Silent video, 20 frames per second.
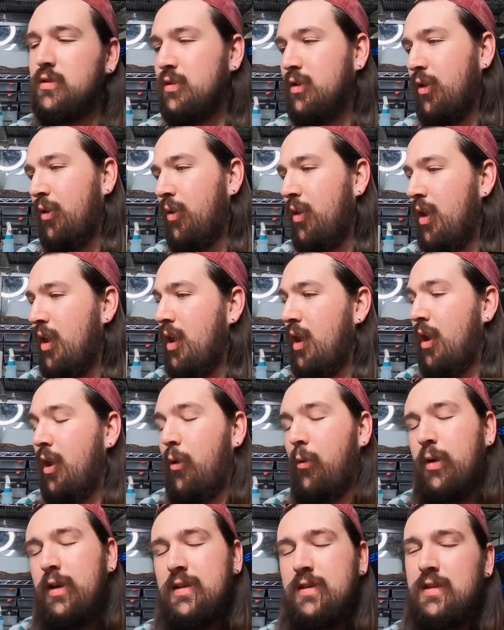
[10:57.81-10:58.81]
So
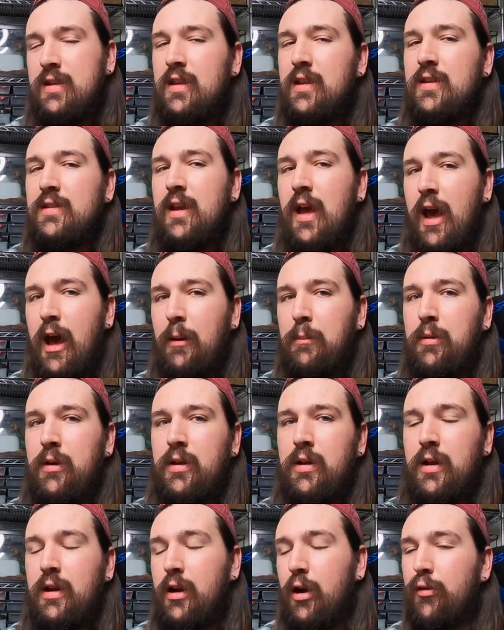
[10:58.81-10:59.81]
we see this
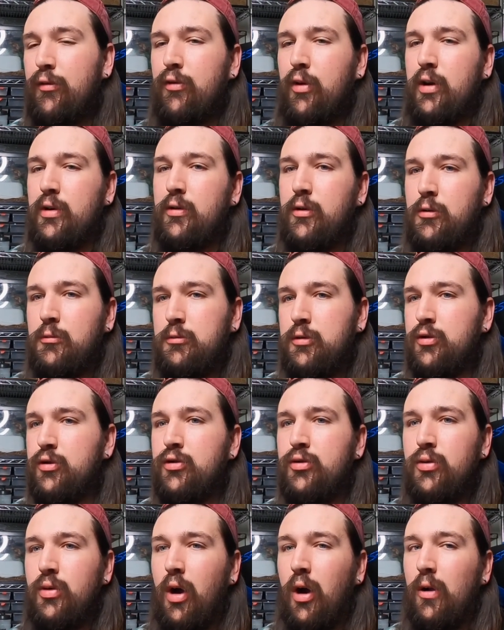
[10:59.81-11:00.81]
happen in our friend group
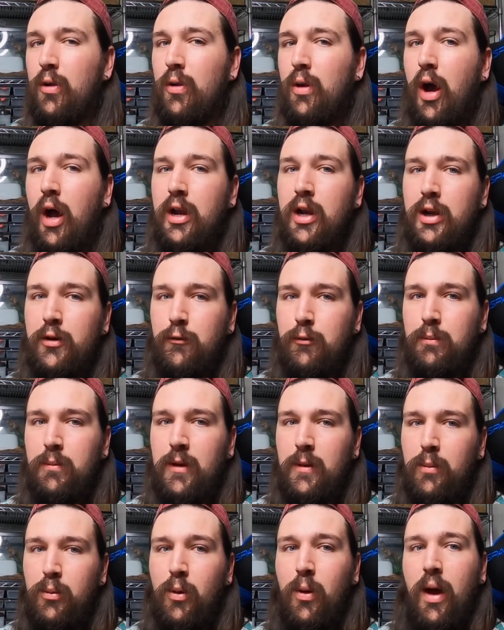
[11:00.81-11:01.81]
to a lot of different
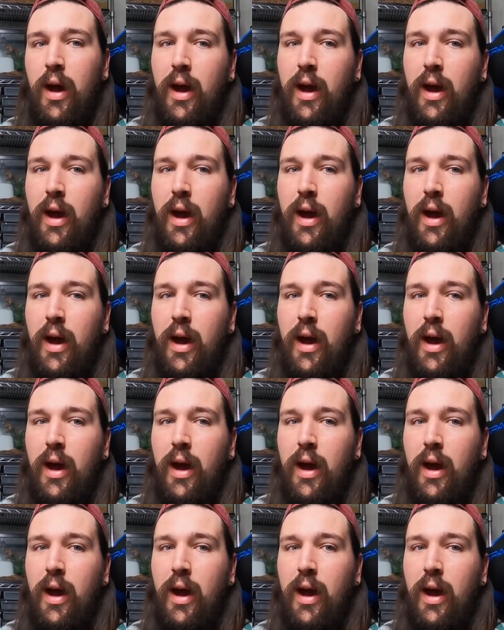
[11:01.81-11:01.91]
people.